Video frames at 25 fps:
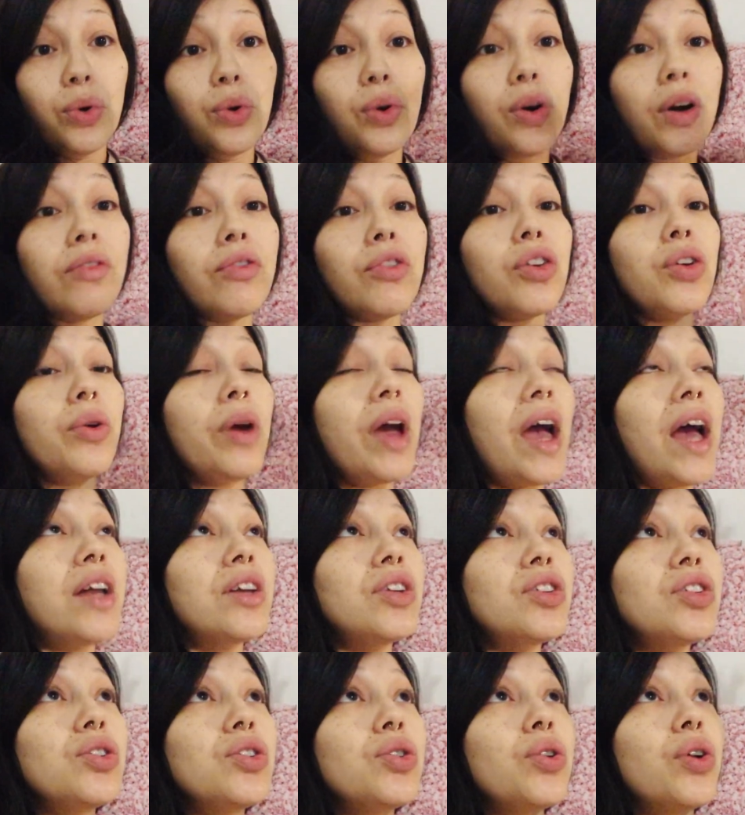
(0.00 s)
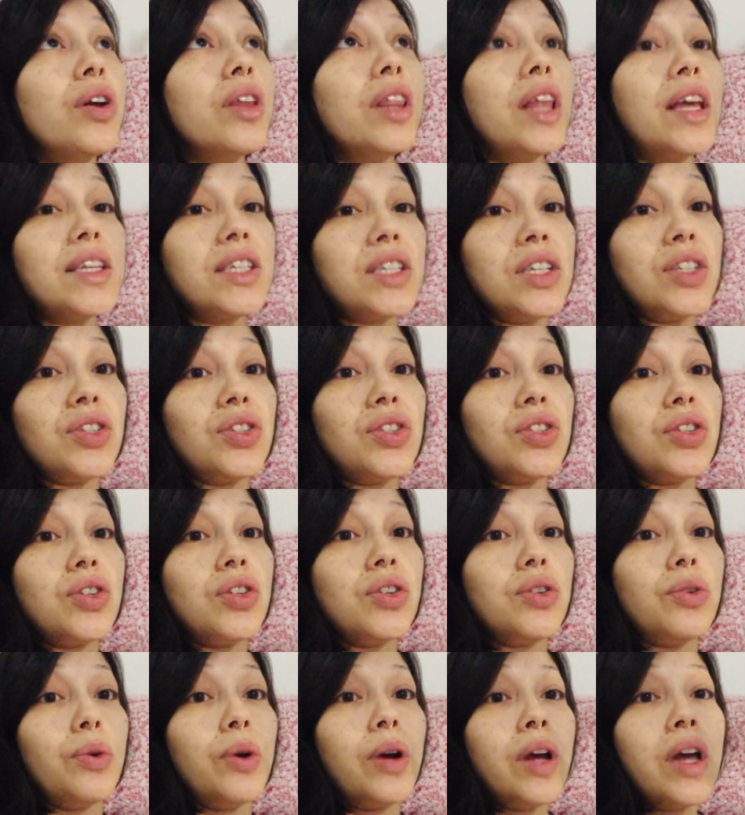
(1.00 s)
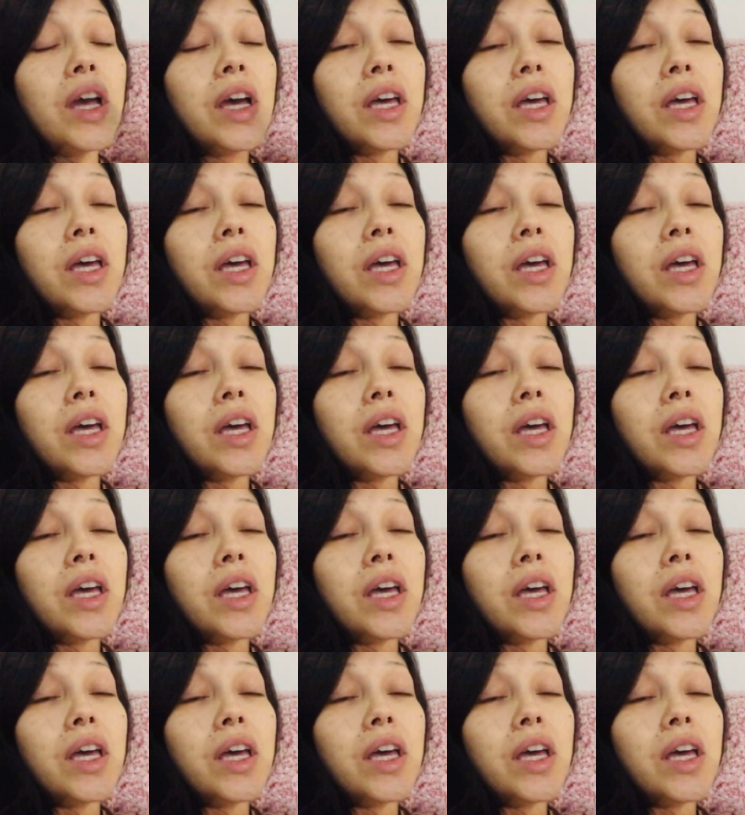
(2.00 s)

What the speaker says: whoever you hand your lessons to.